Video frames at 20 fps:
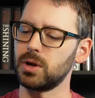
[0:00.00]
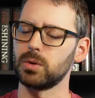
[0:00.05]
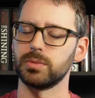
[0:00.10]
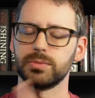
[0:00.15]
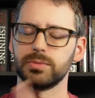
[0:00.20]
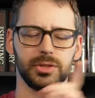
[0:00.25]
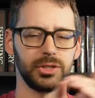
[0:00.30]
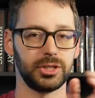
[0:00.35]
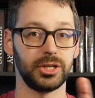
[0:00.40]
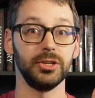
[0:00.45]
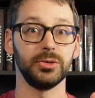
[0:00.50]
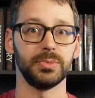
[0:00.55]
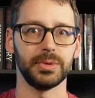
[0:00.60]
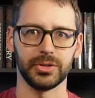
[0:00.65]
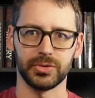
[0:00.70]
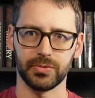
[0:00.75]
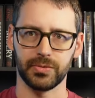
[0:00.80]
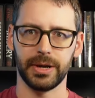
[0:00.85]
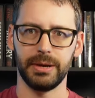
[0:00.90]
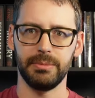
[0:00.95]
Or, excuse me,
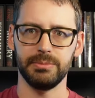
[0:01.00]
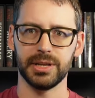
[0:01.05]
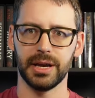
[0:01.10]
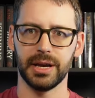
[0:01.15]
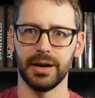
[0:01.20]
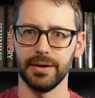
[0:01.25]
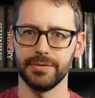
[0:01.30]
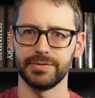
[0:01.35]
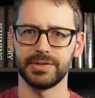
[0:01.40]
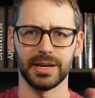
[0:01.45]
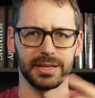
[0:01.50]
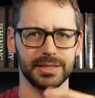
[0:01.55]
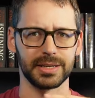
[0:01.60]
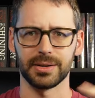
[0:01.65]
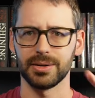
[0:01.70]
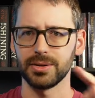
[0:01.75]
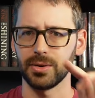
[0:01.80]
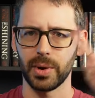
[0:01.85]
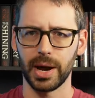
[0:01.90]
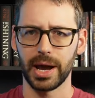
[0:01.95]
Dreams of Dust.
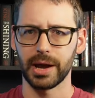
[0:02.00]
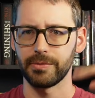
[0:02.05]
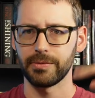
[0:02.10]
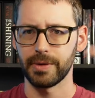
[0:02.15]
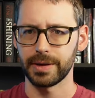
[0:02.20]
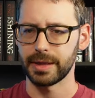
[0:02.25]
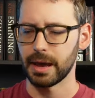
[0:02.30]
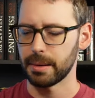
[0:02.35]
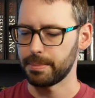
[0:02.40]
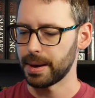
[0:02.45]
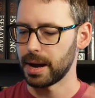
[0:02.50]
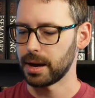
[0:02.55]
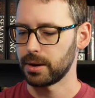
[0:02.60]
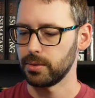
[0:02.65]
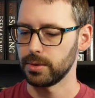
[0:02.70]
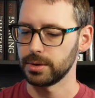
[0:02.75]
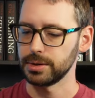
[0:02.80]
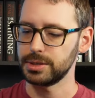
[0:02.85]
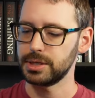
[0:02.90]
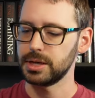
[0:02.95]
I don't know why I read that
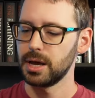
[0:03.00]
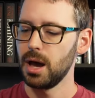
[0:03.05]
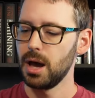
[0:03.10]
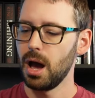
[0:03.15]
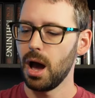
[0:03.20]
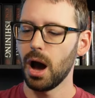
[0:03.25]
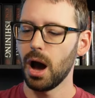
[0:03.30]
backwards.